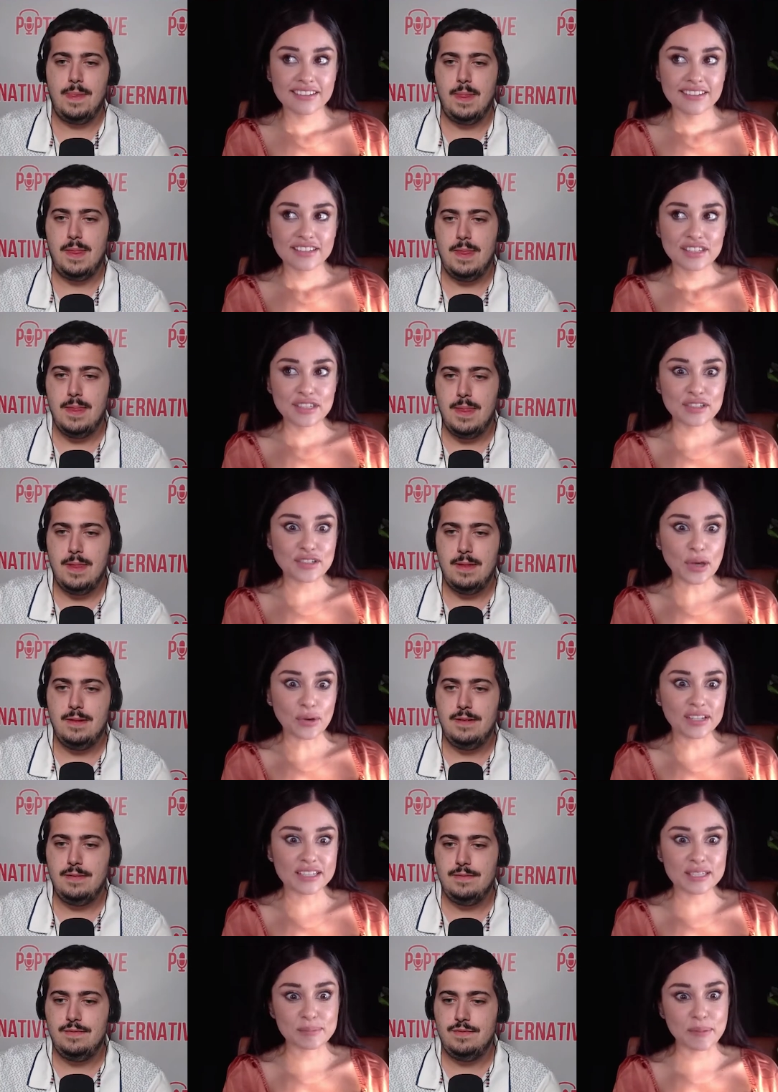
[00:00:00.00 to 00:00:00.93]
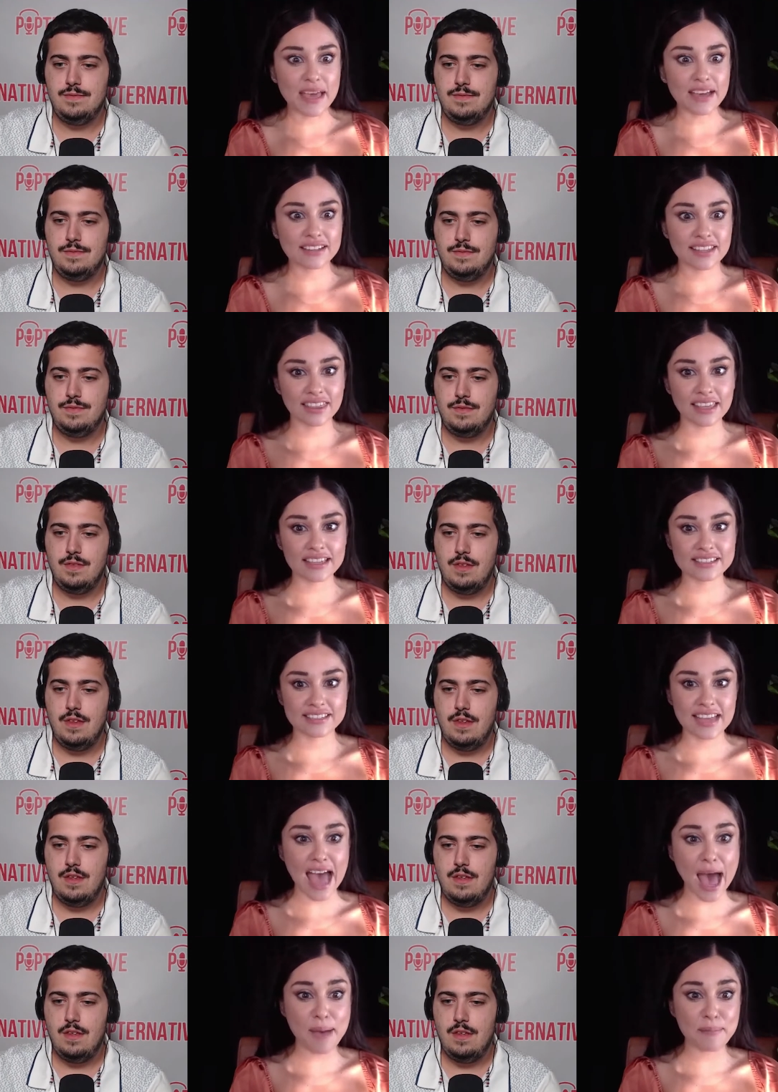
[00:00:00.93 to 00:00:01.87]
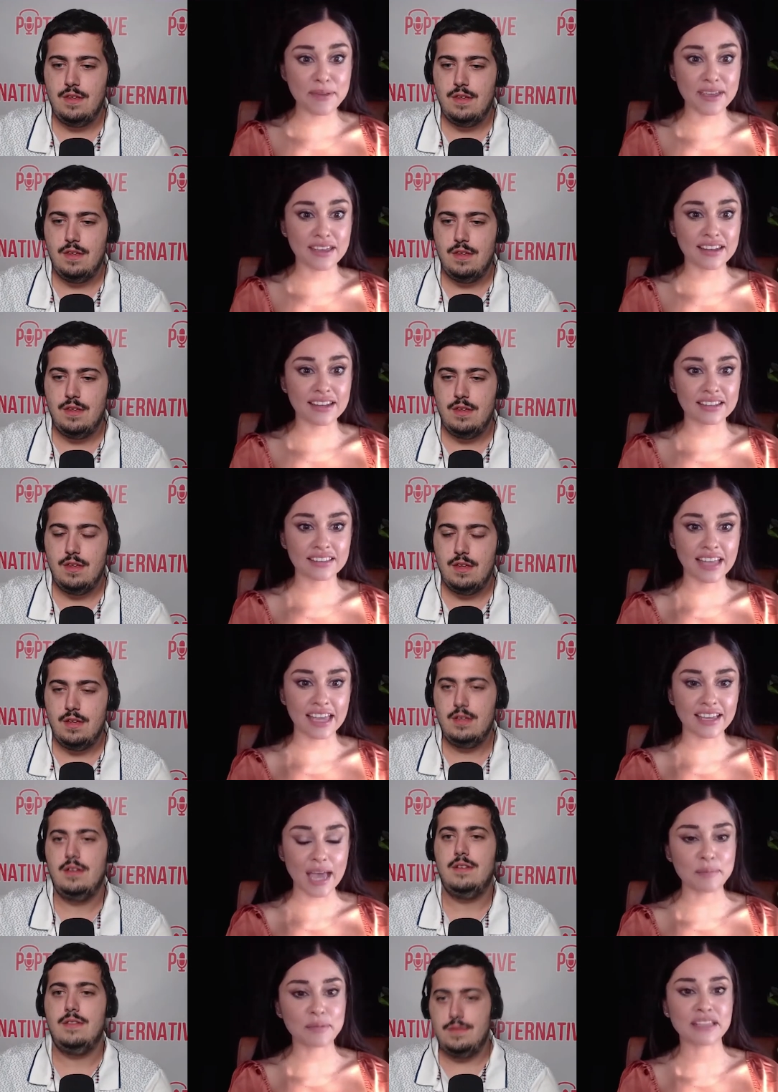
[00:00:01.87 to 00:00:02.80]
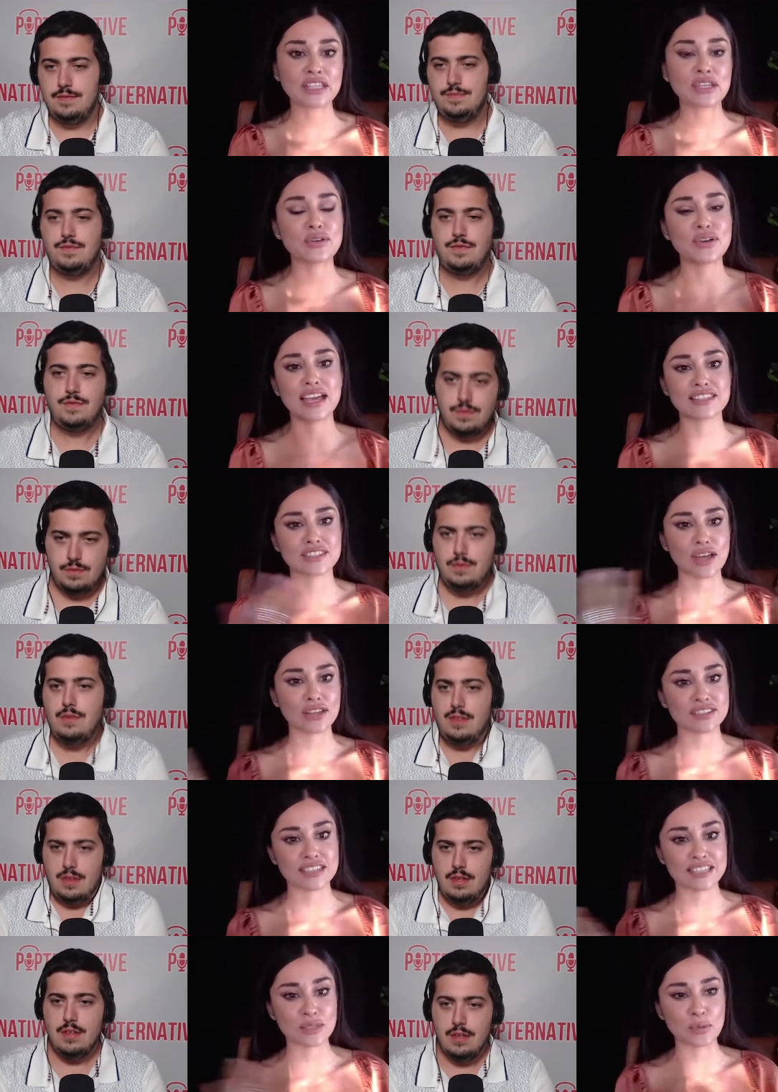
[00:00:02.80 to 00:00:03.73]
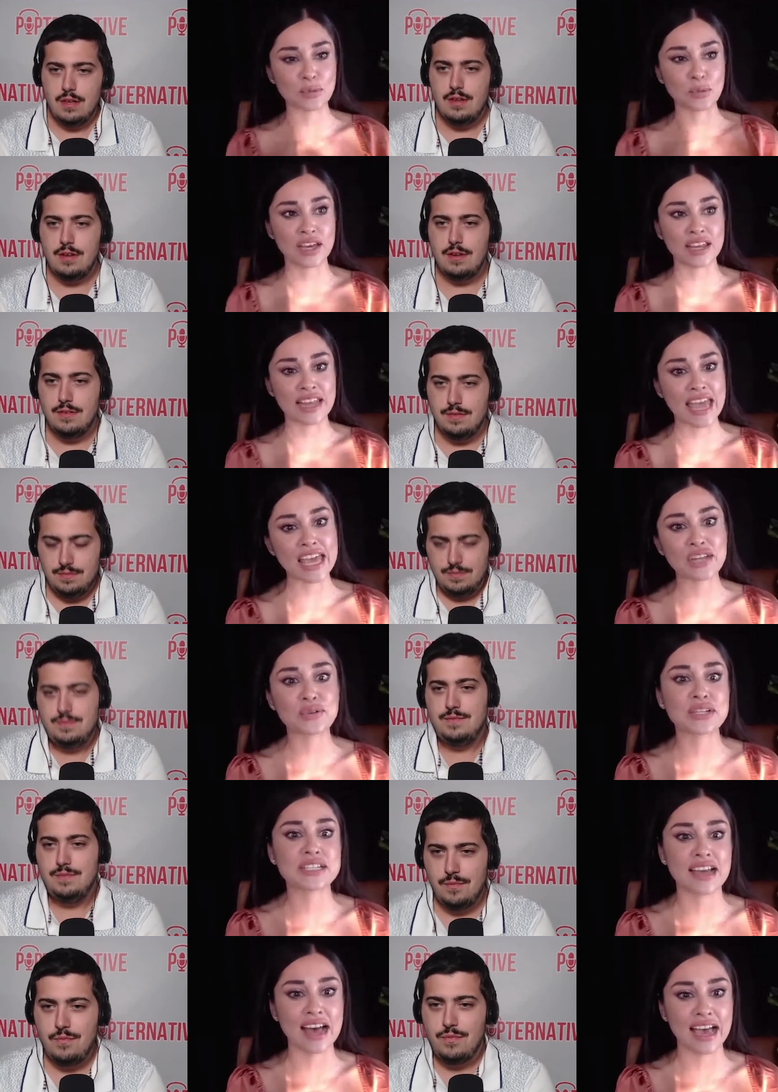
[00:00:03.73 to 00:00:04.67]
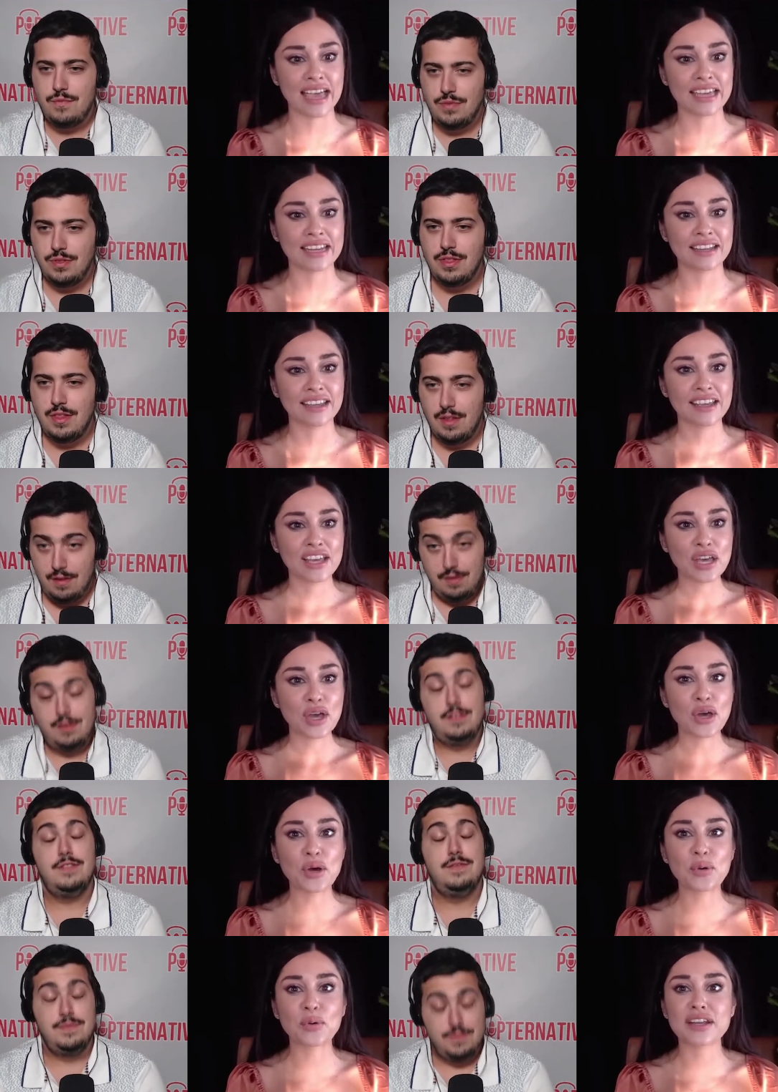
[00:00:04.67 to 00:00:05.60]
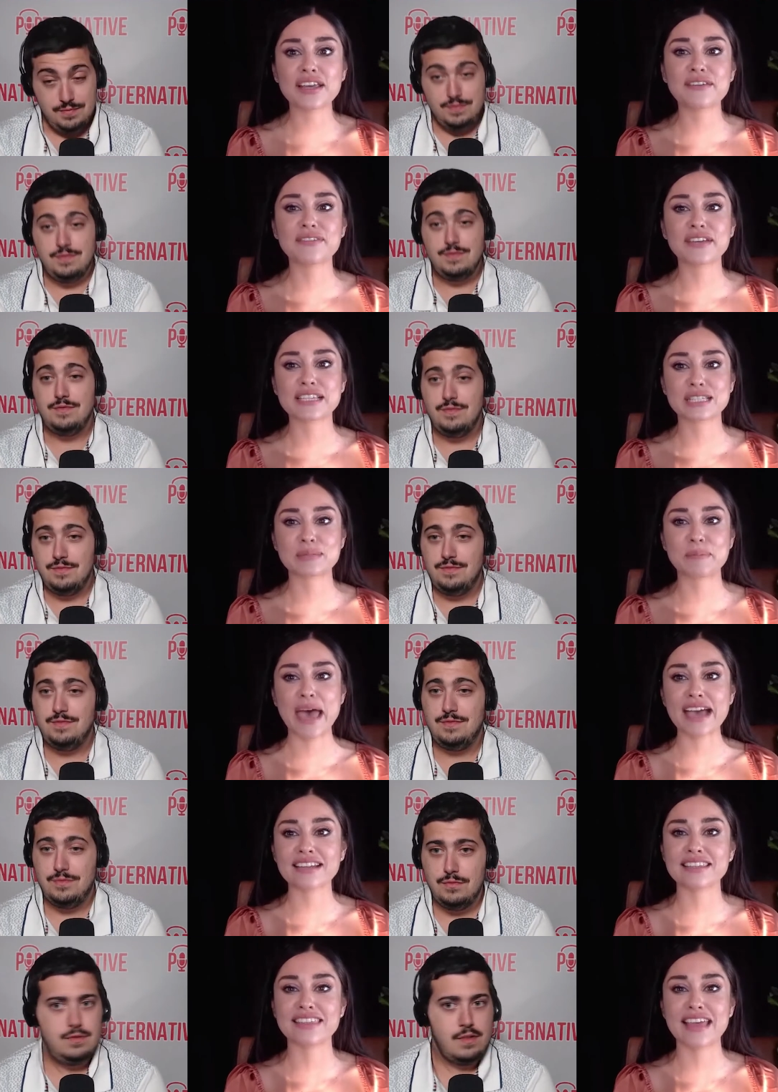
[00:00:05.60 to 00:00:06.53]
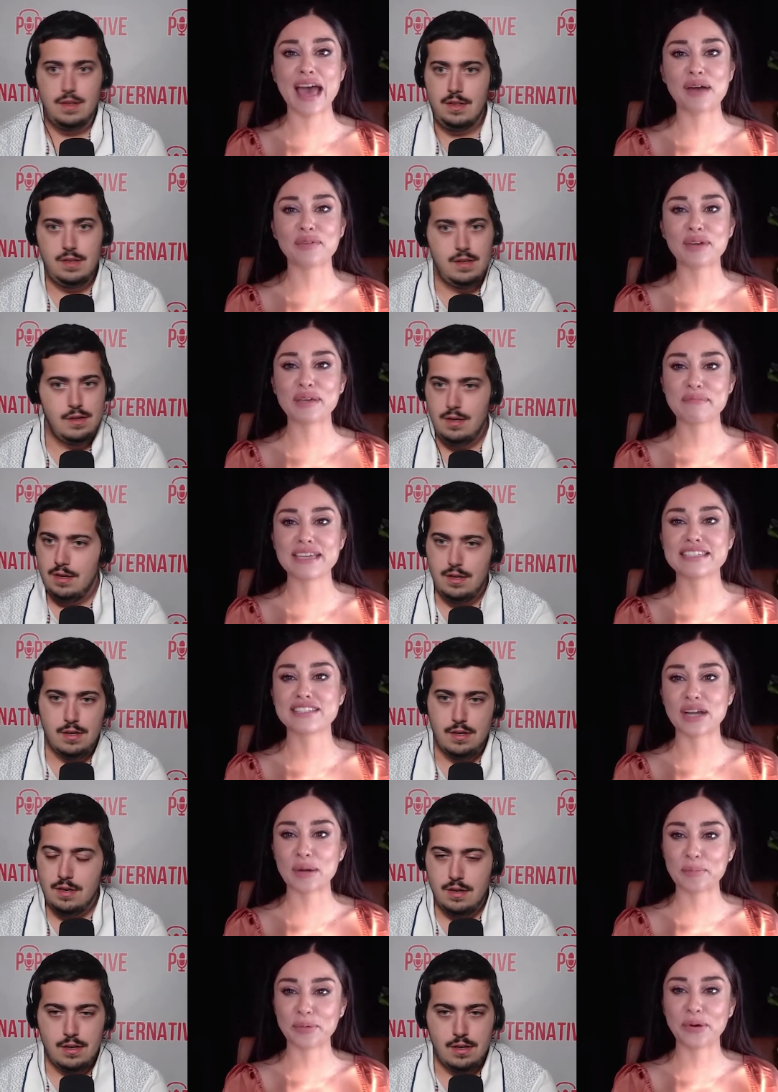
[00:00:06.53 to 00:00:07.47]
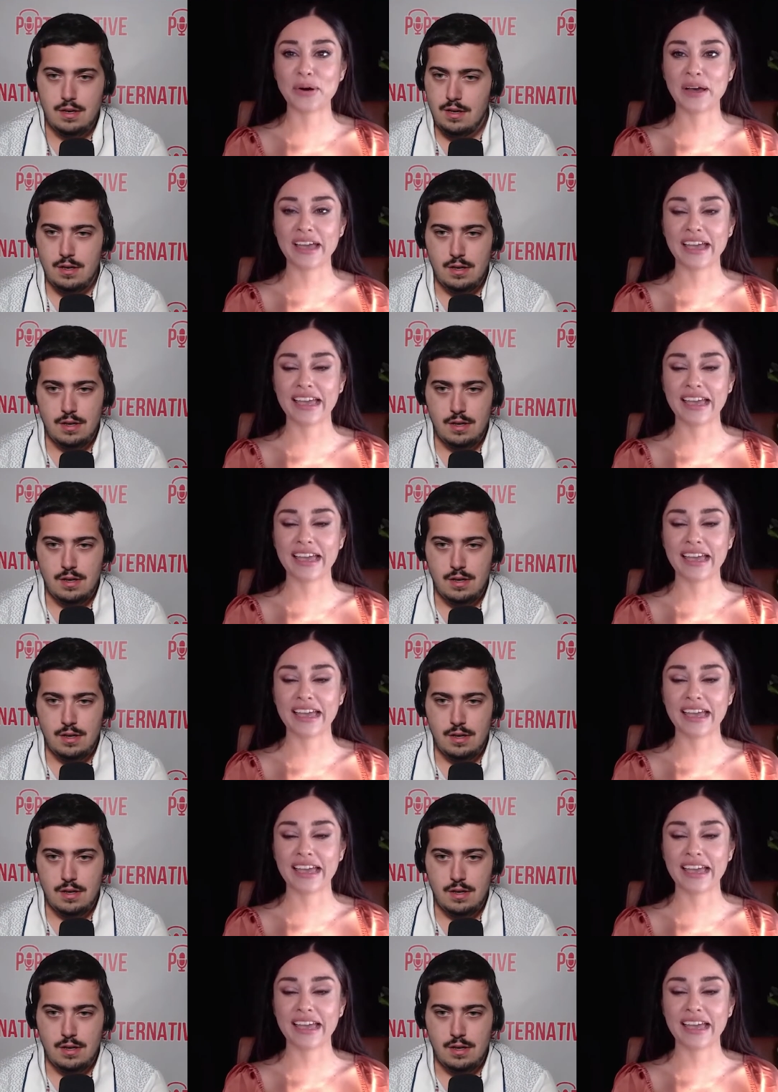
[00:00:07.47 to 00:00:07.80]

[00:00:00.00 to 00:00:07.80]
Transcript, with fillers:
Speaker 1: you don't expect things to happen. And like, I mean, you guys saw season one, Henry died. Who would have expected that? We miss our boy.